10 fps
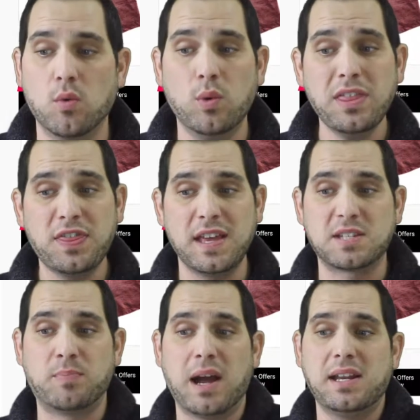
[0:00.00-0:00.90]
with
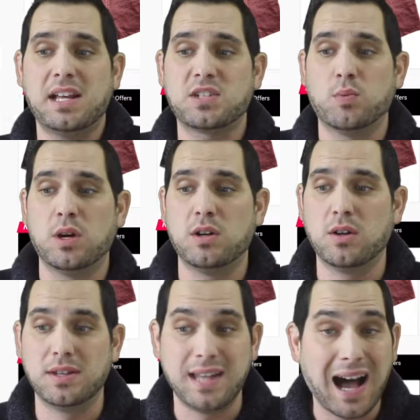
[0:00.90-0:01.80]
this, Binance
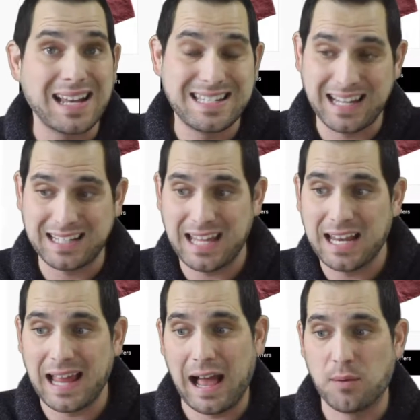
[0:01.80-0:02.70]
will not
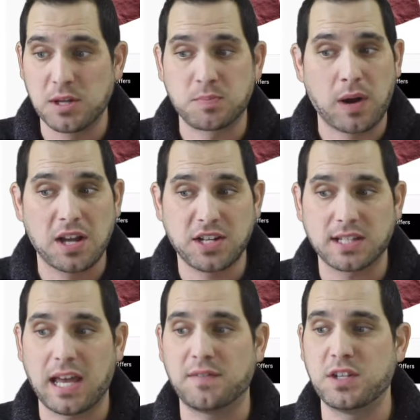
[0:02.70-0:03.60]
dictate how much
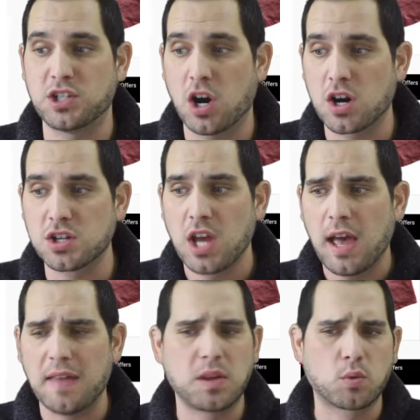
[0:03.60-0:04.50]
projects have to charge,
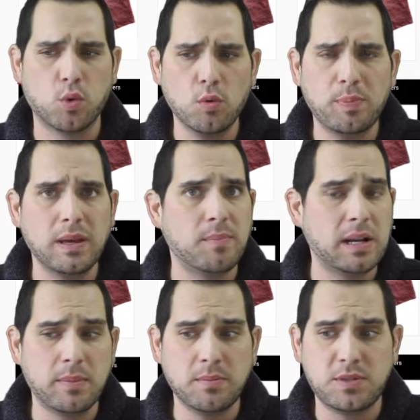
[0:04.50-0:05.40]
and there won't be a
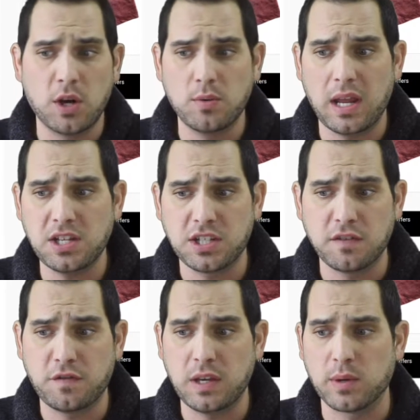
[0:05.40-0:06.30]
minimum
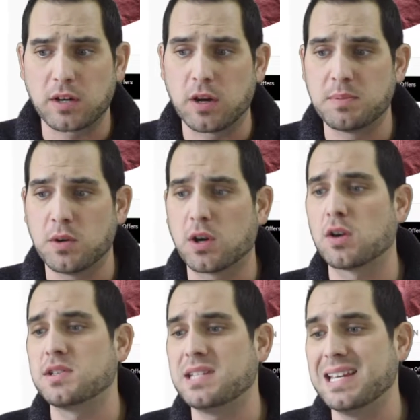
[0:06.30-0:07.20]
donation fee when a
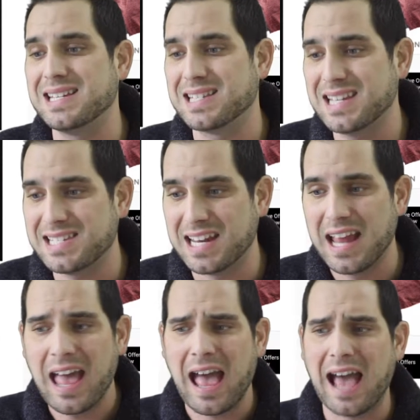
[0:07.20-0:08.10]
cryptocurrency is
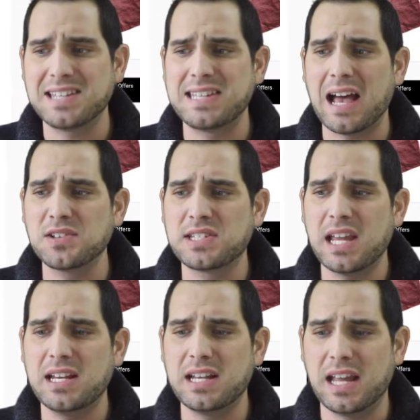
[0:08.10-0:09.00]
listed. As Zhao
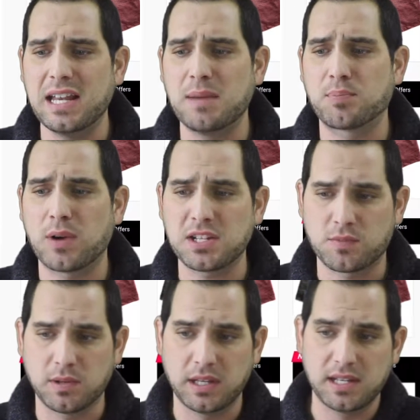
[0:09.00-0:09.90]
stated in a
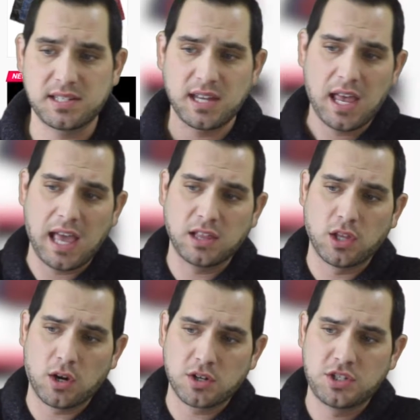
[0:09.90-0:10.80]
press release, "A
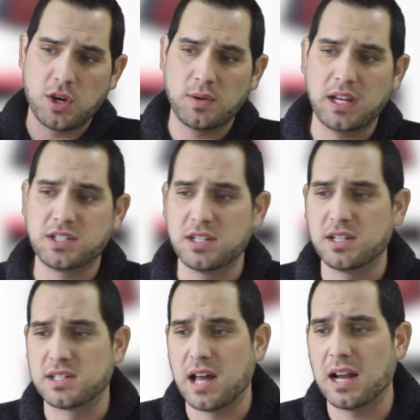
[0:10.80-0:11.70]
large donation
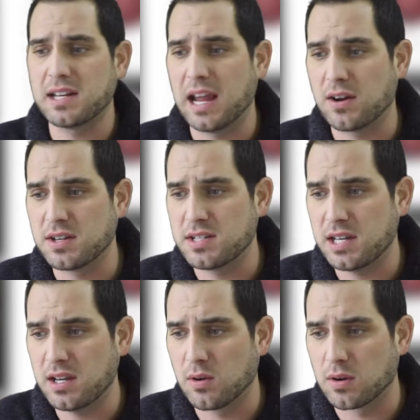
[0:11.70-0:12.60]
does not
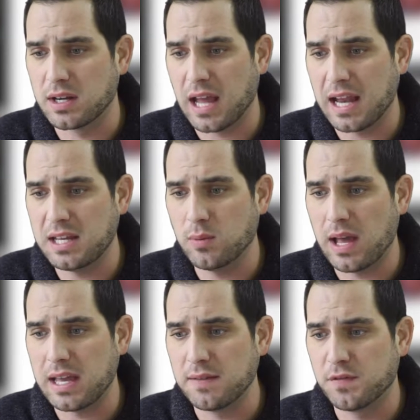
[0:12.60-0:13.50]
guarantee or in any
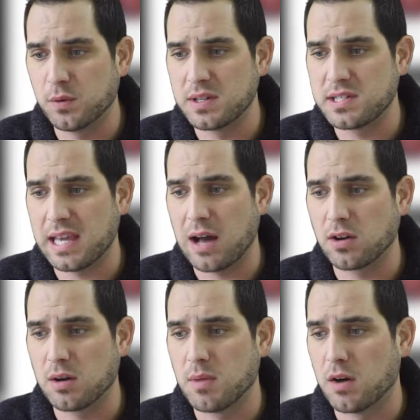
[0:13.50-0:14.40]
way influence the
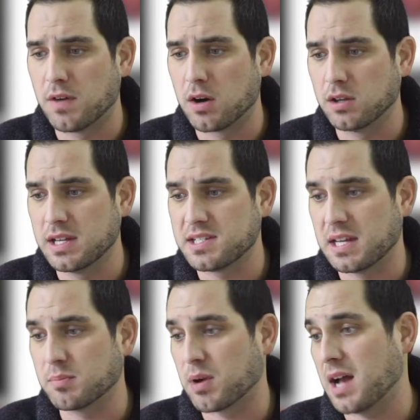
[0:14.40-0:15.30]
outcome of our
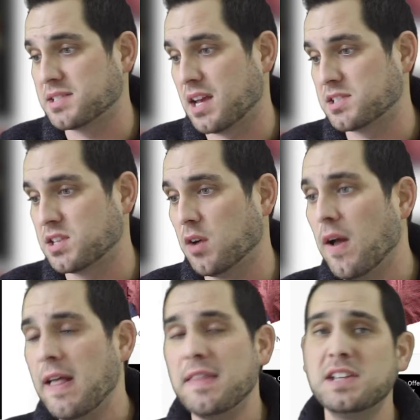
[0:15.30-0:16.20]
listing process."
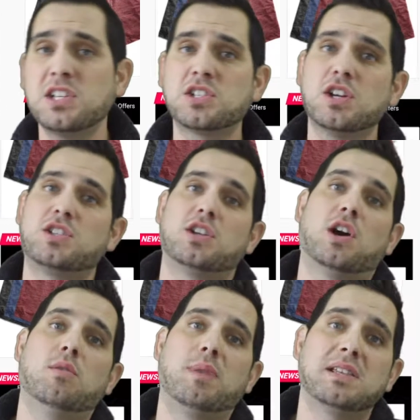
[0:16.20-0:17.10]
So this is good to
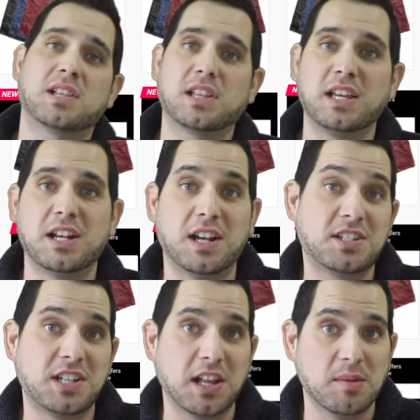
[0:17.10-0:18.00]
note. Basically, in a
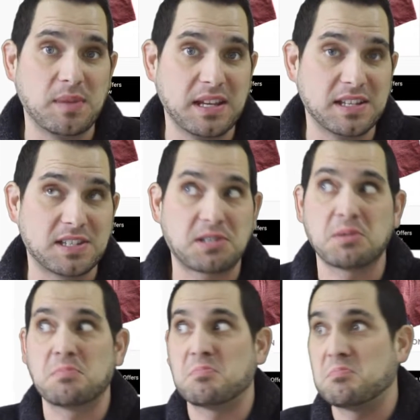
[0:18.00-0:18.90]
nutshell, it
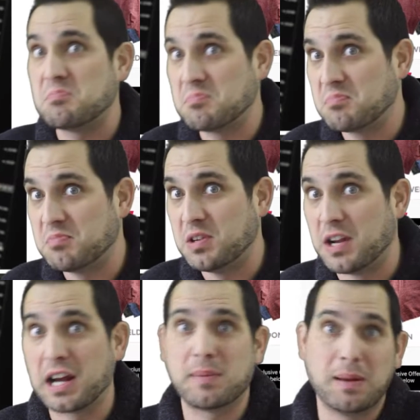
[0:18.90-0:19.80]
means
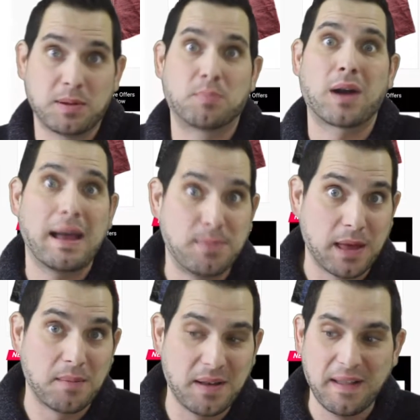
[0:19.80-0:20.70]
you're not going to be able to bribe
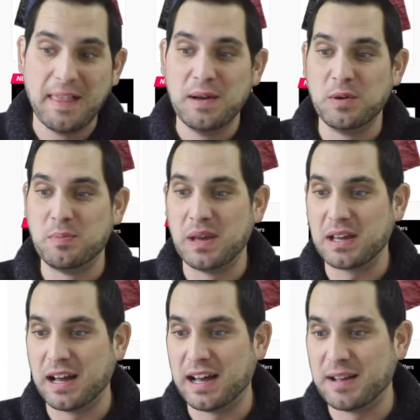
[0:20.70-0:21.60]
them with
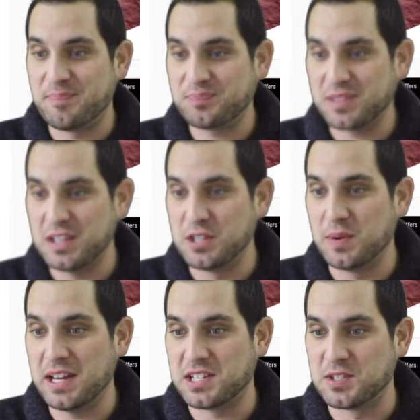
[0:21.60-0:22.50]
big
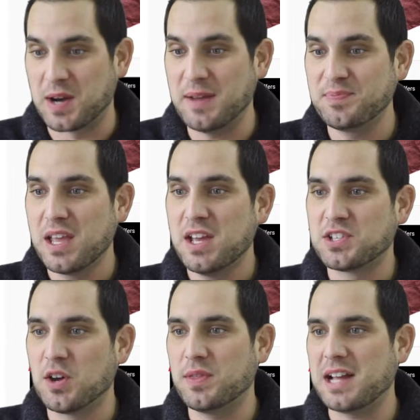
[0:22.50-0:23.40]
donations, right?
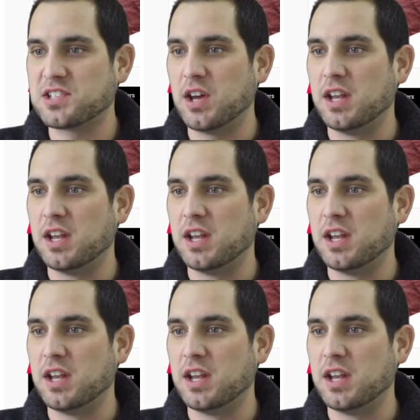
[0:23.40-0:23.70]
So that's